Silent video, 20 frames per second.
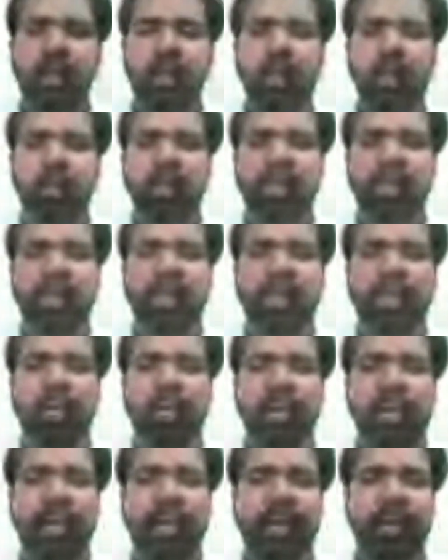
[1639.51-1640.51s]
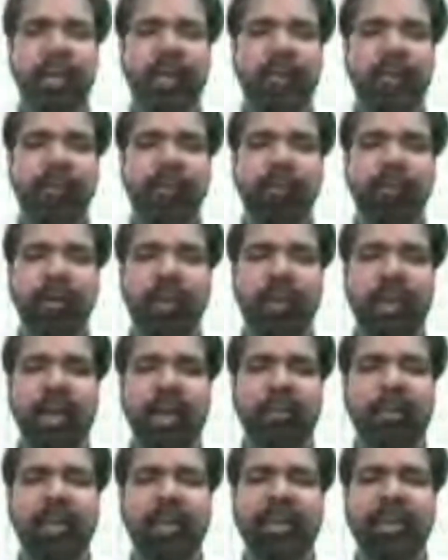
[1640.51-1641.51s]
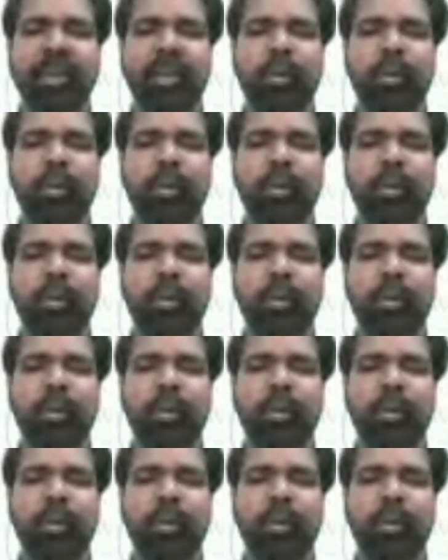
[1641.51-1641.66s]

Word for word: But then today, I'm taking